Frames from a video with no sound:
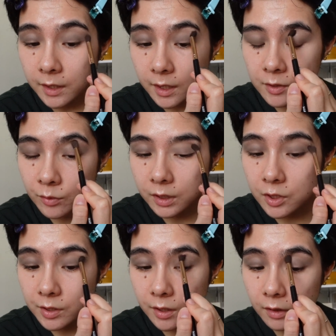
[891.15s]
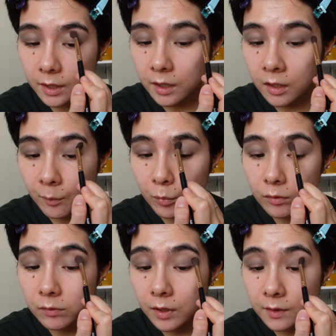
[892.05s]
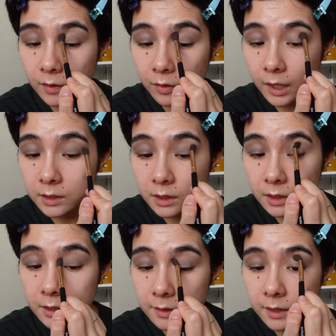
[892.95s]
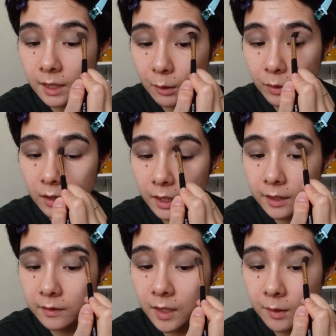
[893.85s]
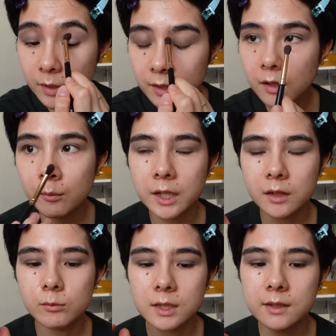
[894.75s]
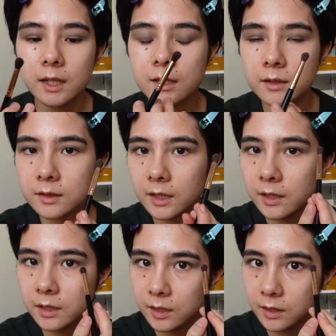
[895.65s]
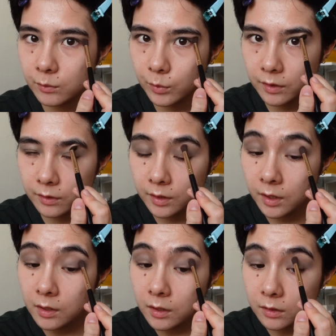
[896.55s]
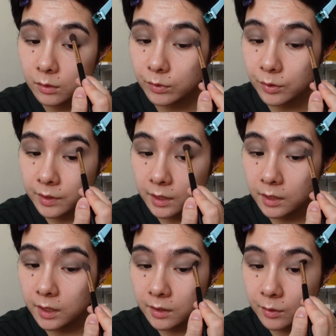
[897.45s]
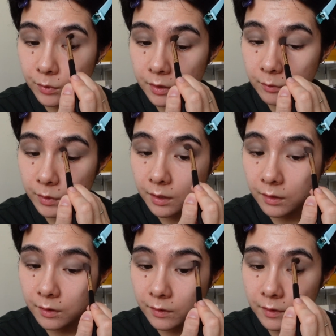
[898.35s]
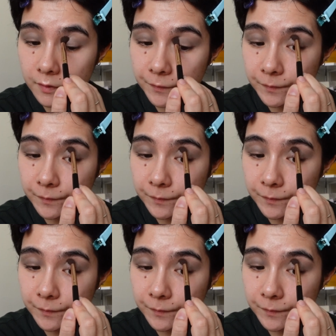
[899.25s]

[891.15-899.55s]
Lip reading: yeah, so I just got like a couple of ones to actually see how I like them and not make the mistakes that I did with the Real Techniques one because